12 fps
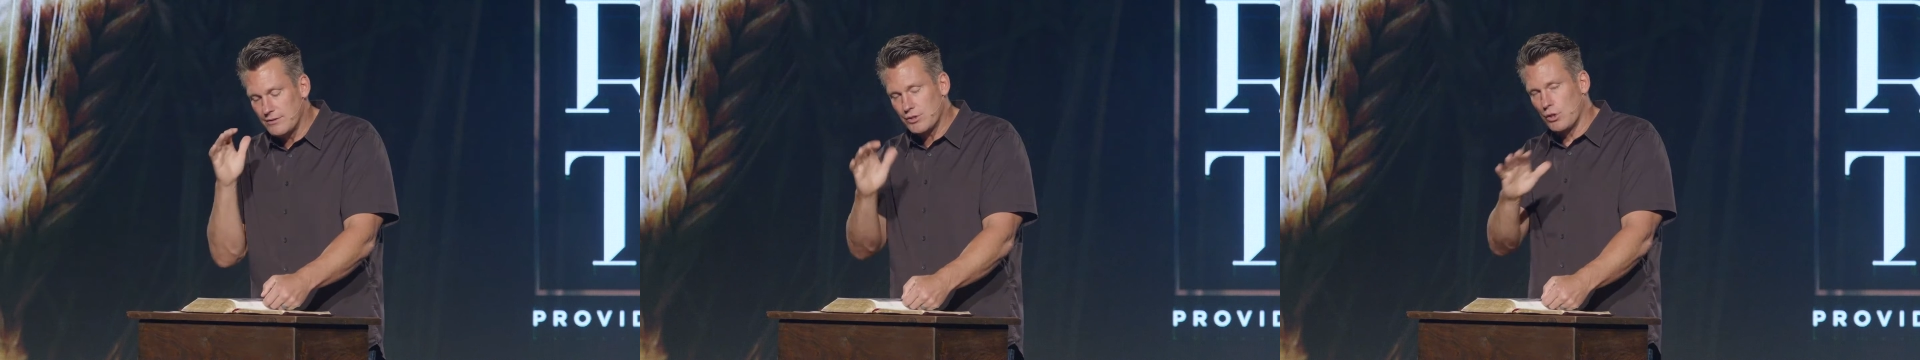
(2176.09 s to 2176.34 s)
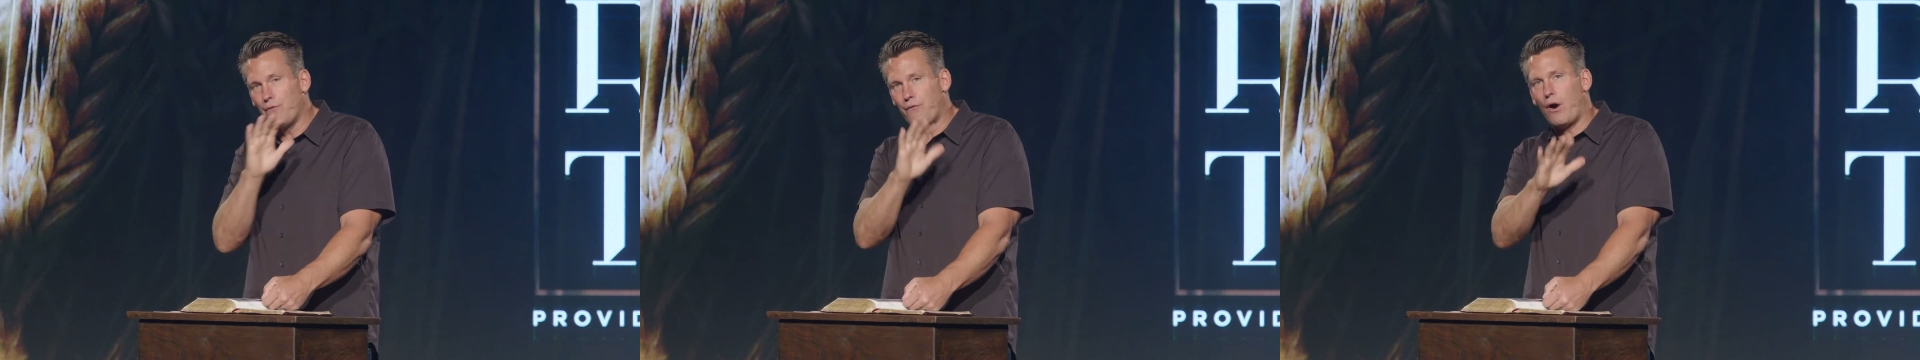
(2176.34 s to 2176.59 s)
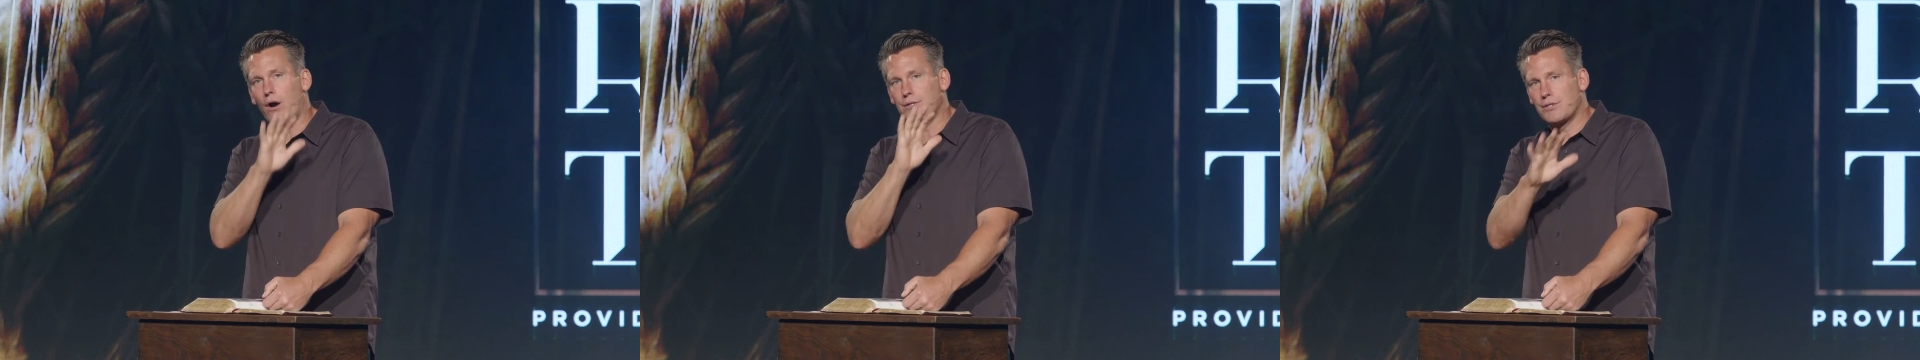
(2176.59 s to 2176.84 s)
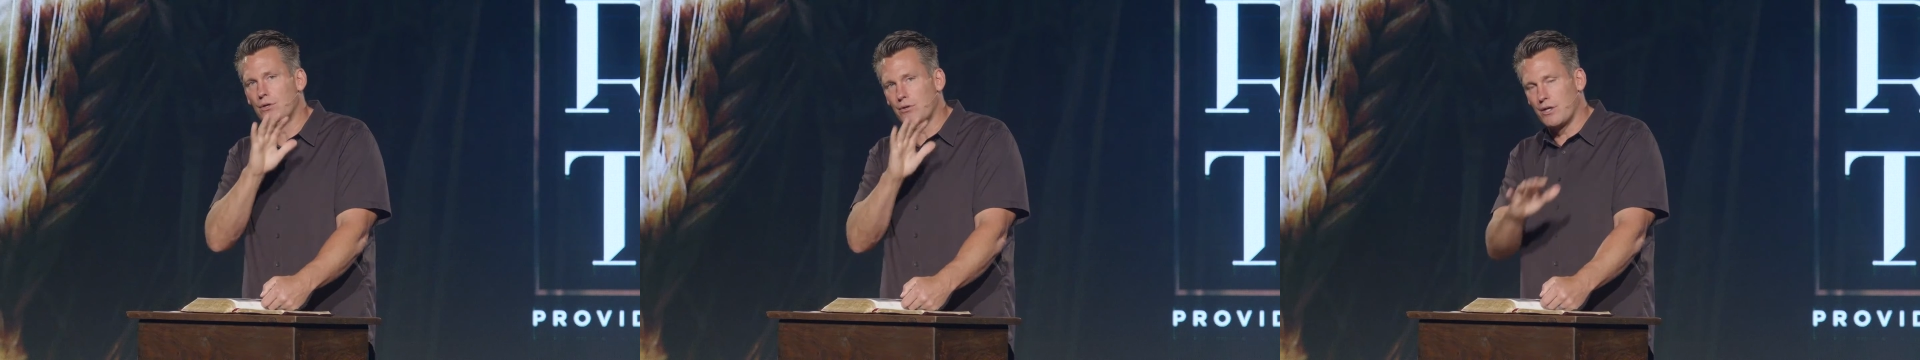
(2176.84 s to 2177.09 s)
so far,
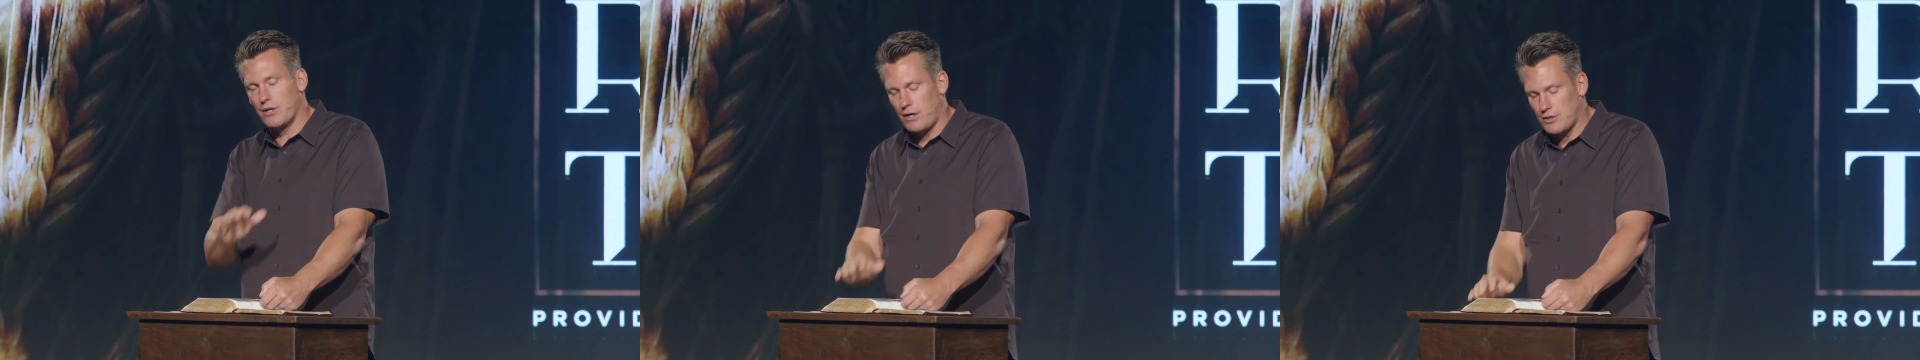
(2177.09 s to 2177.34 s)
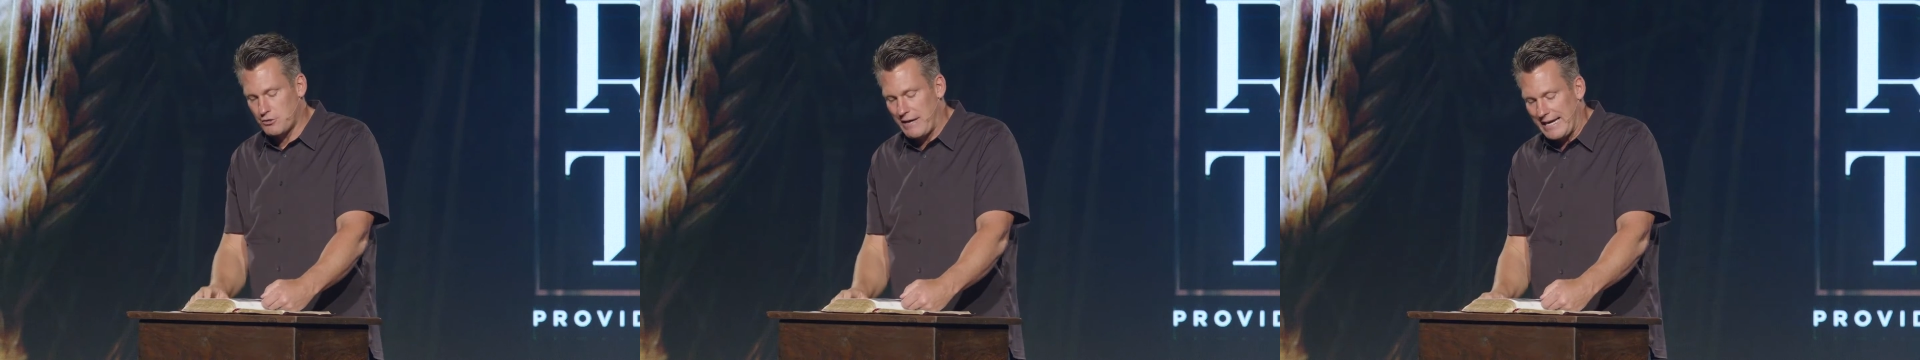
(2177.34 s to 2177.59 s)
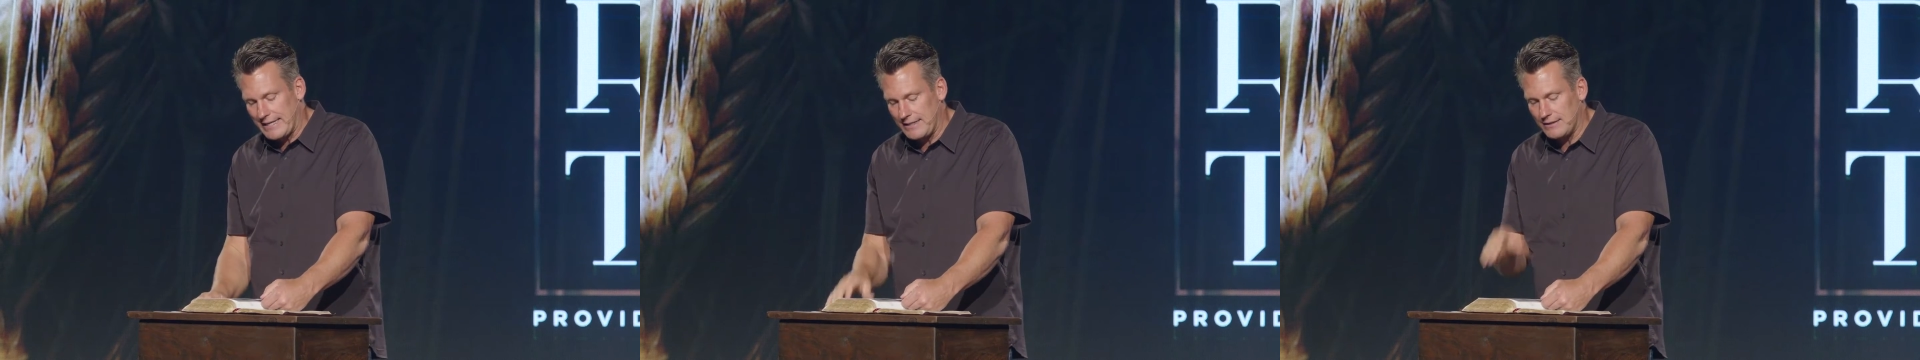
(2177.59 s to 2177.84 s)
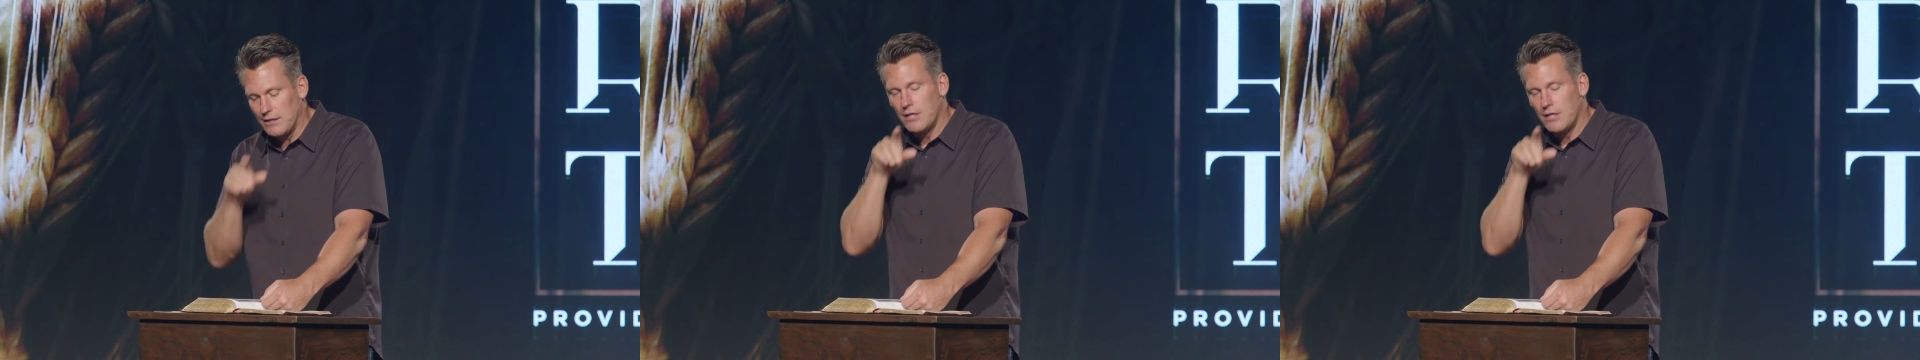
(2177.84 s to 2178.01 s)
so good, are tracking.